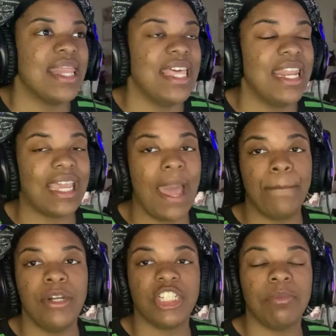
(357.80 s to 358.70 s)
Then it
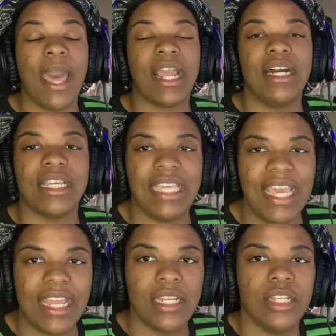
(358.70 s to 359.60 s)
got pushed back
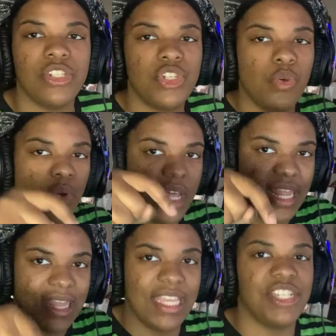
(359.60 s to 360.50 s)
again to
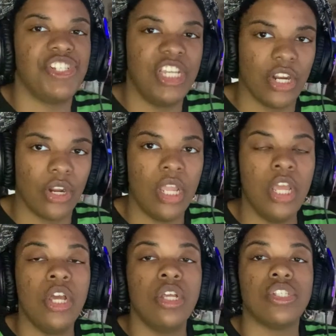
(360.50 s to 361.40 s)
this year.
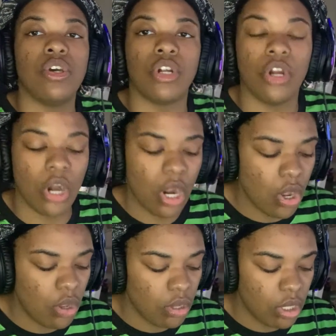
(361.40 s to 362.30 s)
So
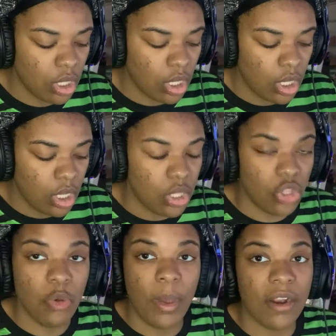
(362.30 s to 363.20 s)
girl,
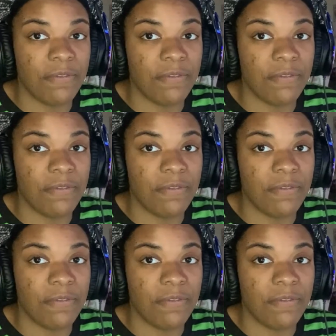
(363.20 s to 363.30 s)
you better